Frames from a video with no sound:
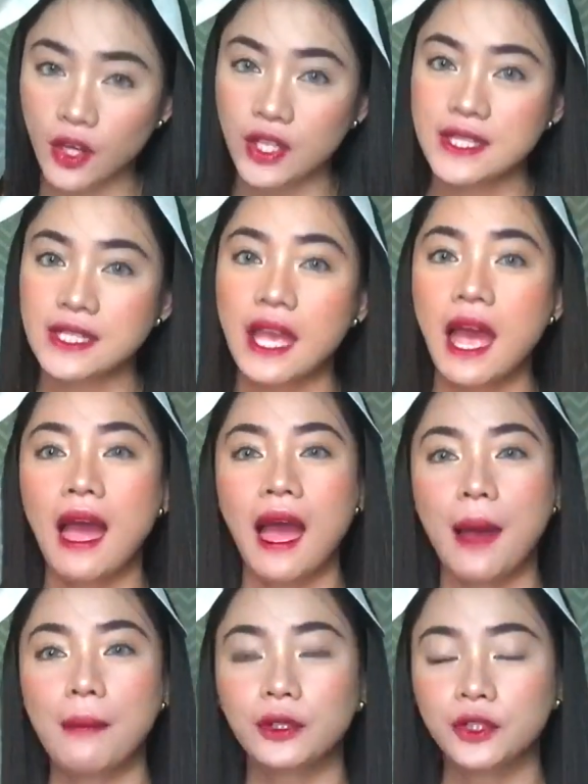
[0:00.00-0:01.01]
thoughts
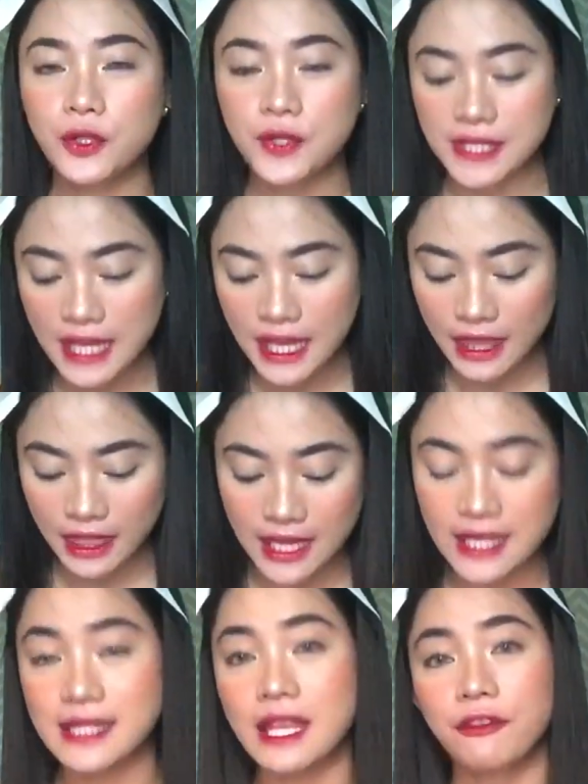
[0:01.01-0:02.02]
about using
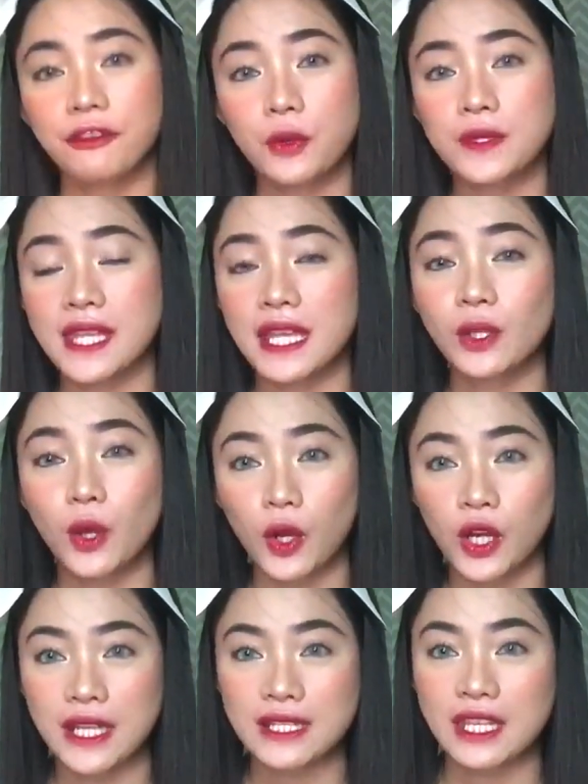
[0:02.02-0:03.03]
this frozen
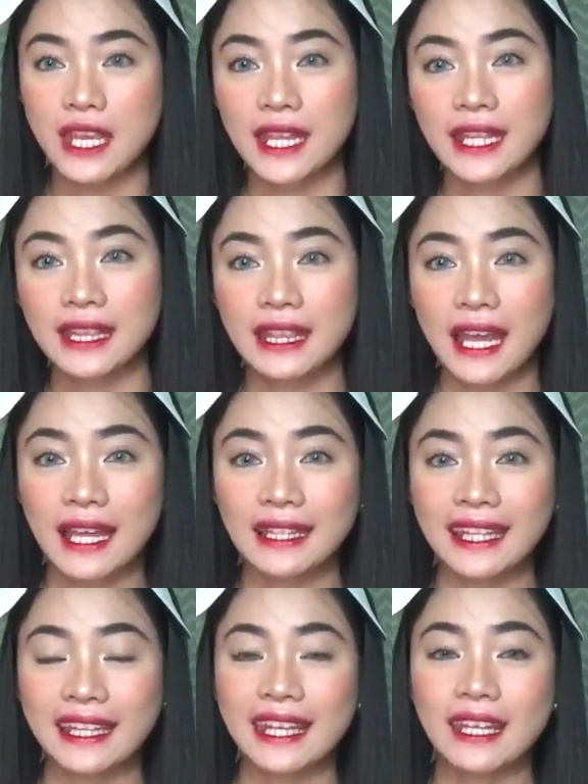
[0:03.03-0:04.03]
collagen na
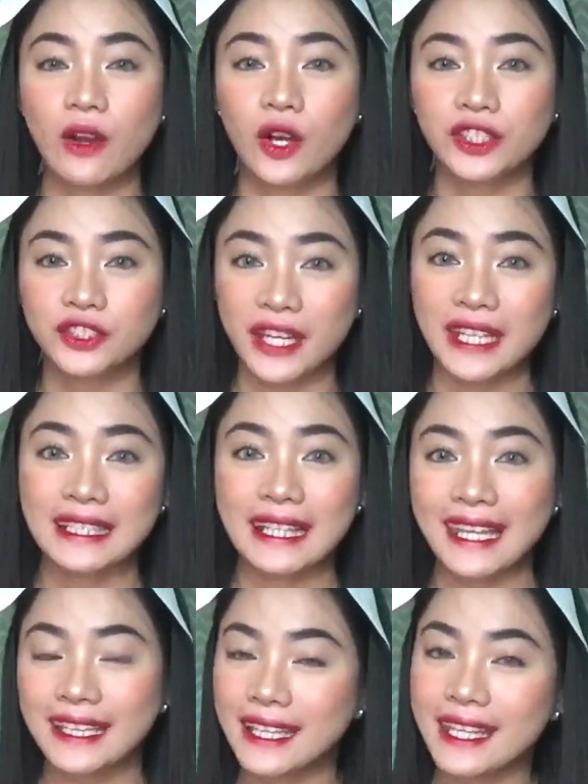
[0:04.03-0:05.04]
naging on-trend
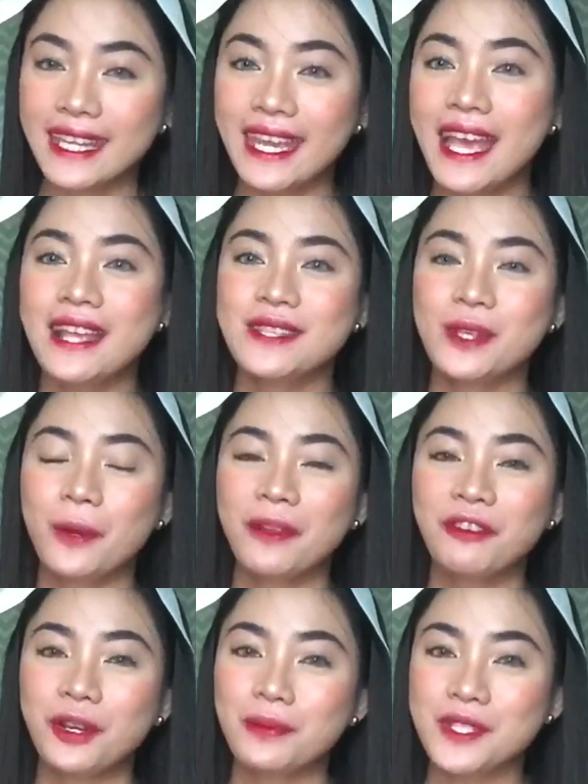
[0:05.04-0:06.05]
lately. So
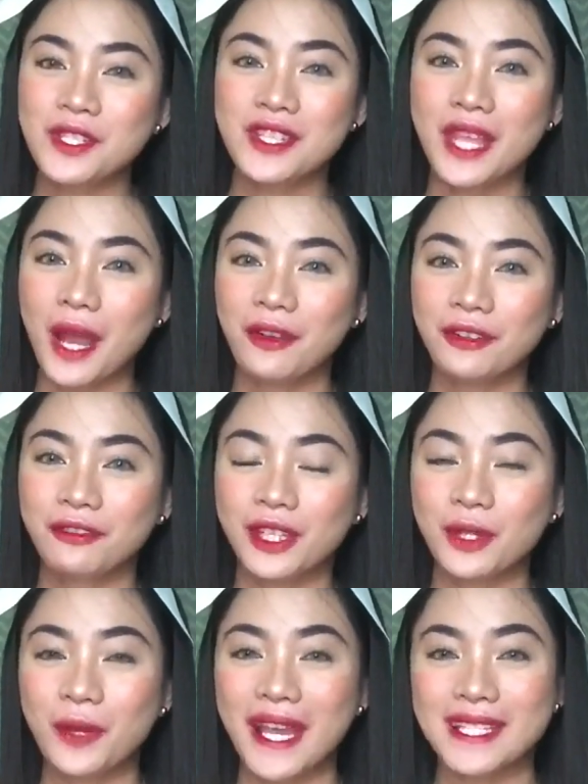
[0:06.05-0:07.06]
before we start our
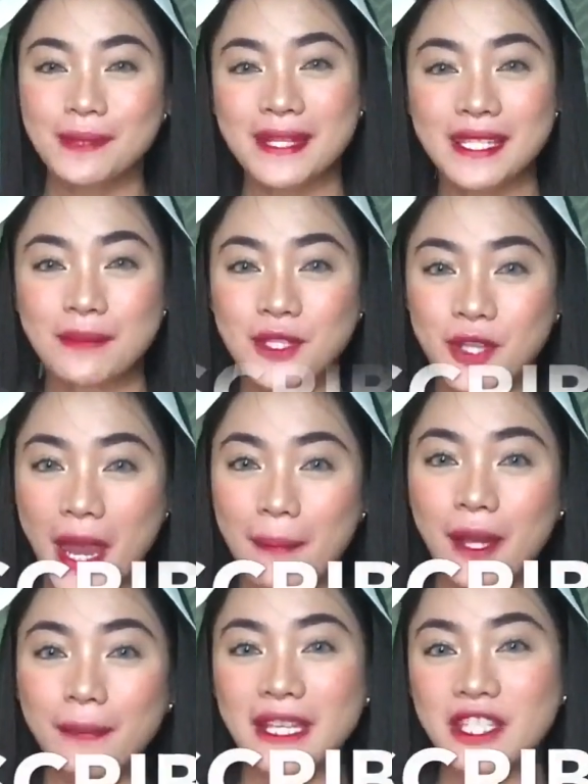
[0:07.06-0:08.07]
video guys, please subscribe
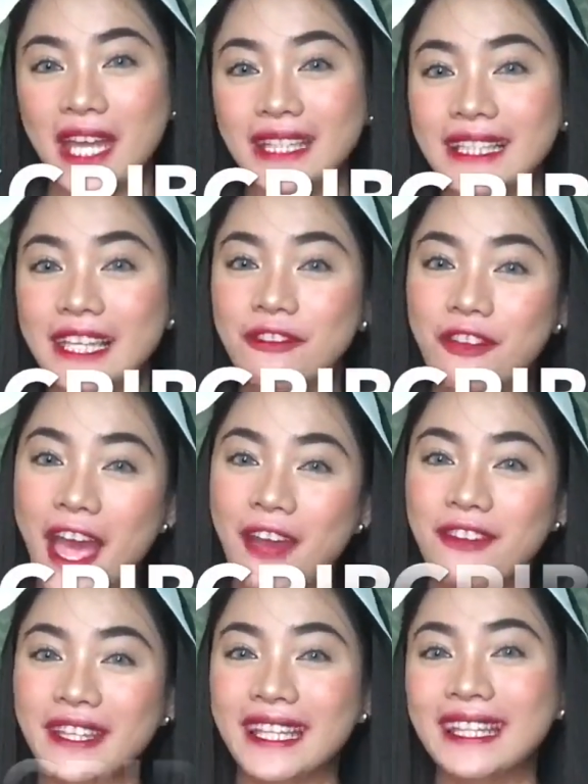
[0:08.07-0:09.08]
on my channel if you
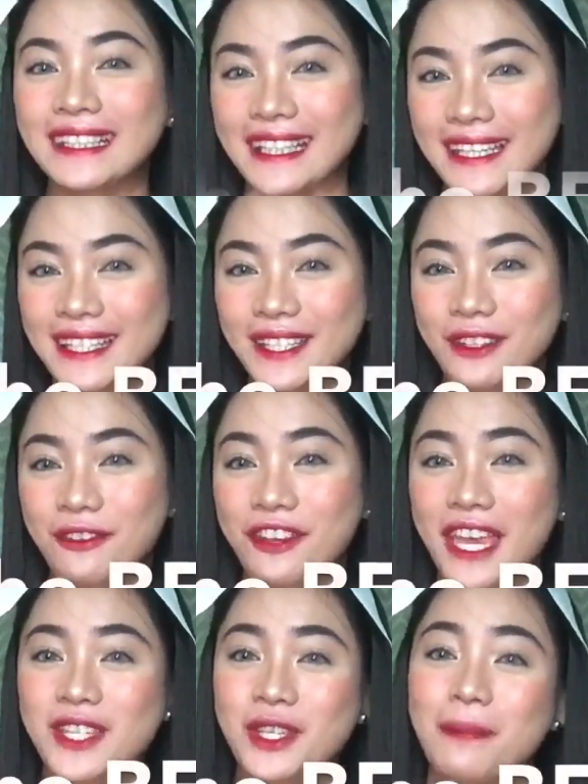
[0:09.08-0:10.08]
haven't and hit the
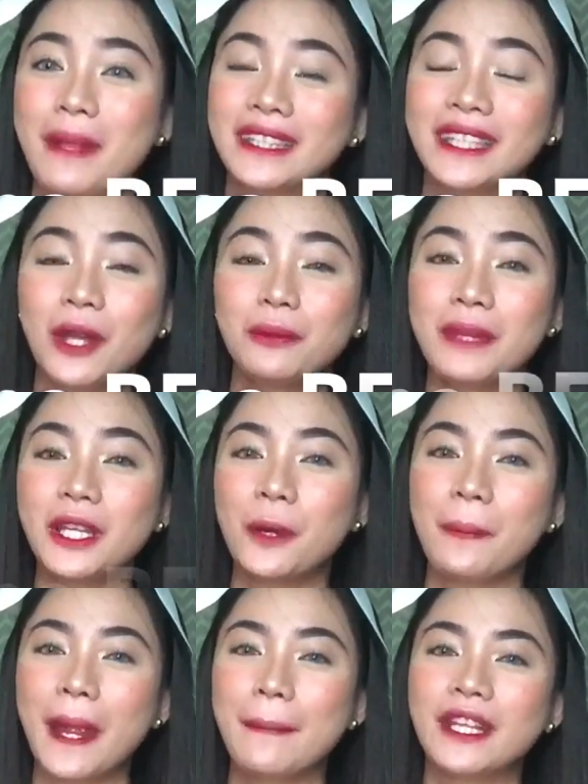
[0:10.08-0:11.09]
notification bell down below
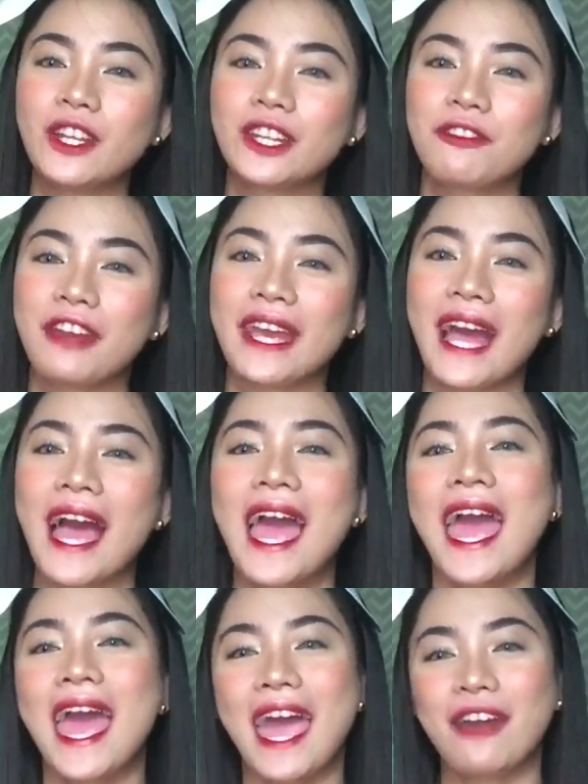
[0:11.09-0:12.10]
para ma-notify ka
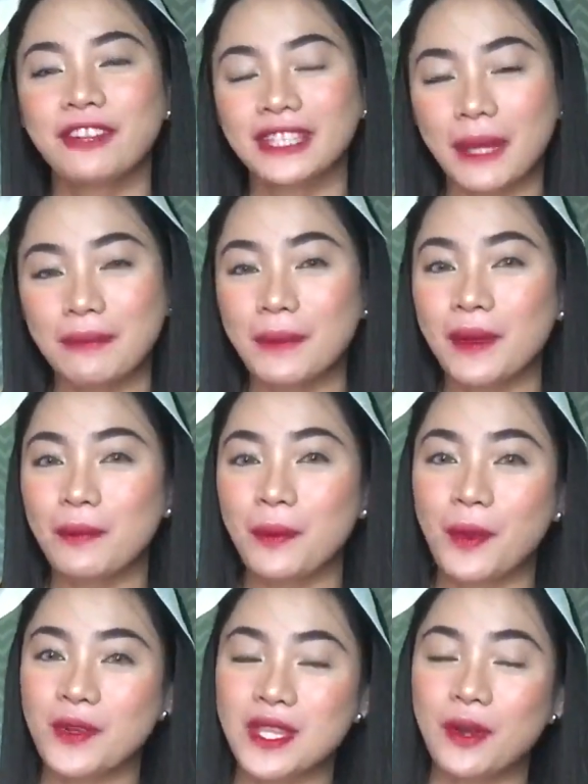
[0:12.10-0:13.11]
every time na
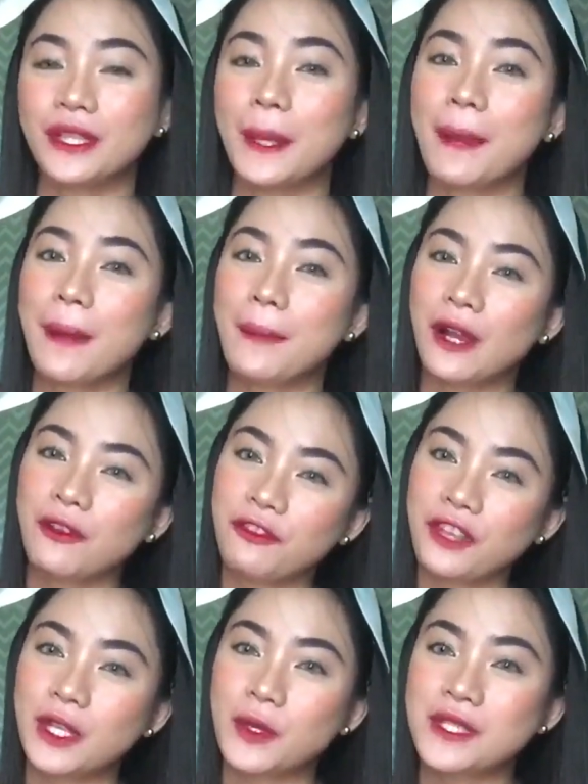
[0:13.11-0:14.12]
magpo-post ako ng mga
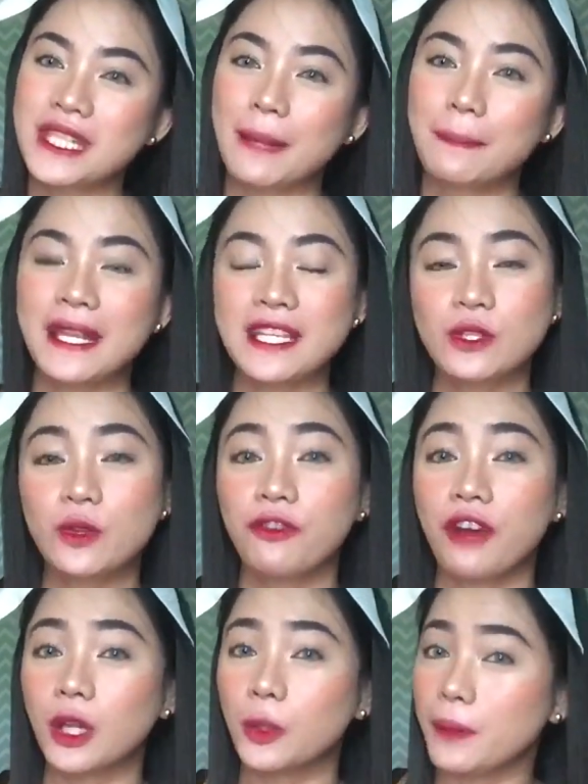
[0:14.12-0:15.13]
bagong videos. And please do
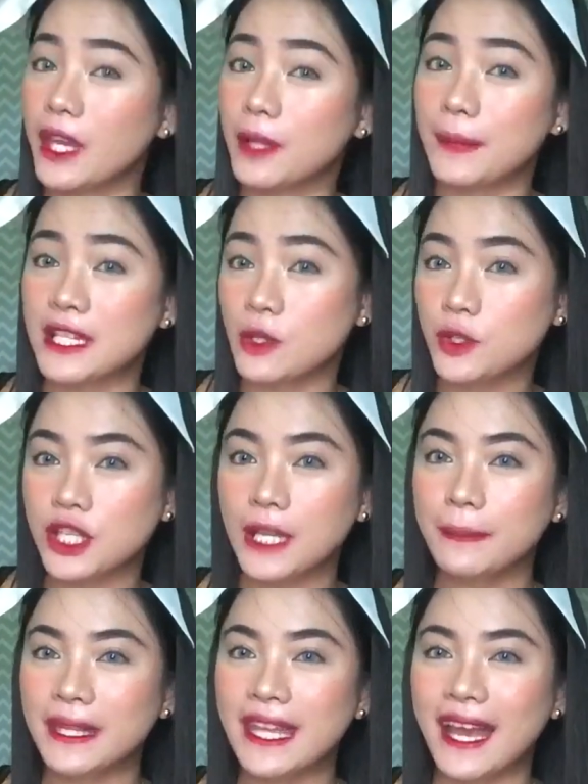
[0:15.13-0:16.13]
follow me on my social
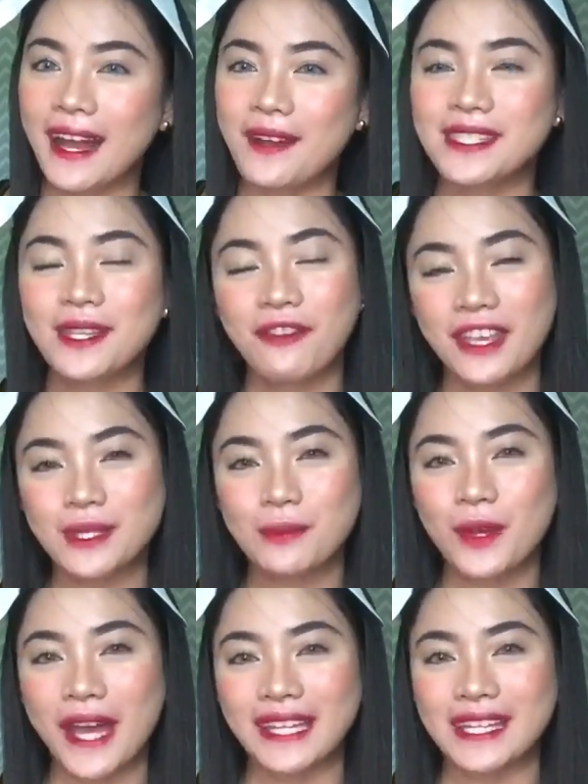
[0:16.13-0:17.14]
media accounts sa
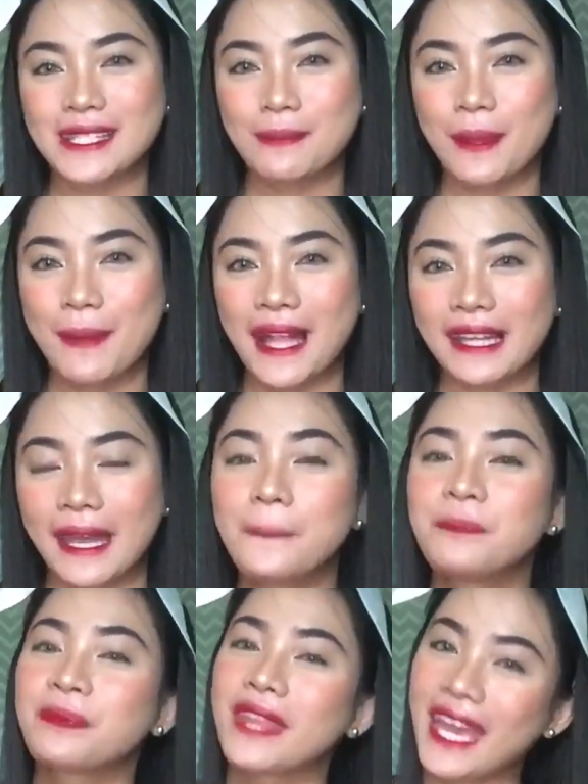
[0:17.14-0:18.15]
Facebook at it's me Mhelai
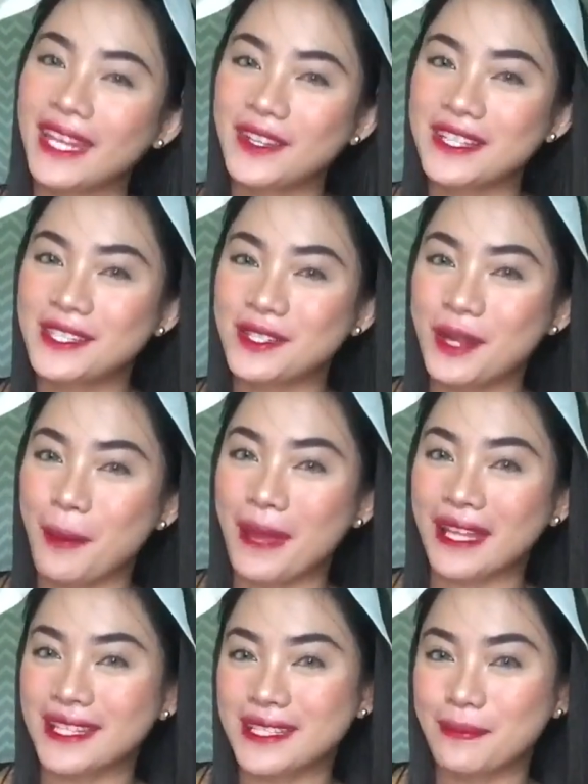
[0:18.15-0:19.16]
and on Instagram at
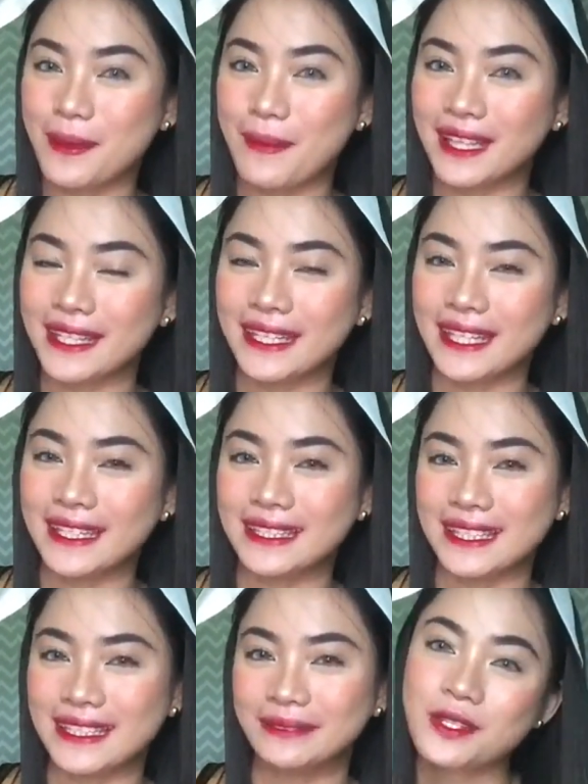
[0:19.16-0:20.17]
it's me Mhelai
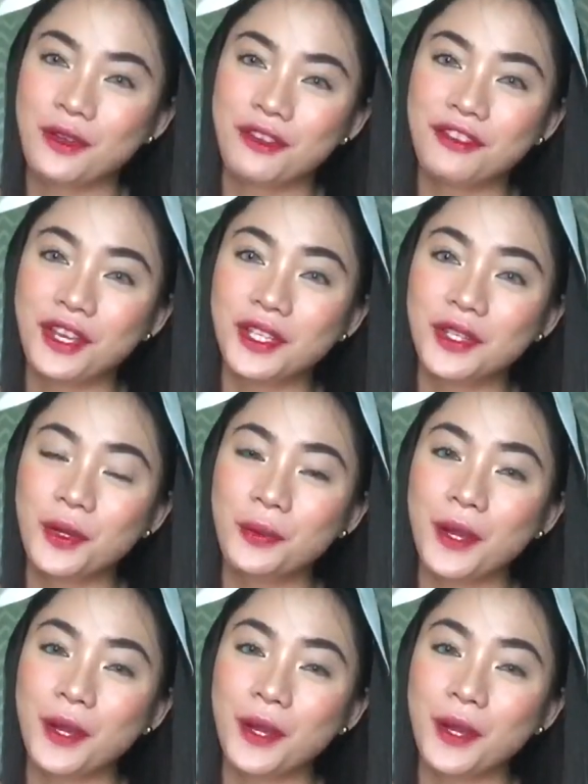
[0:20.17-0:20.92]
19. So if you wanna know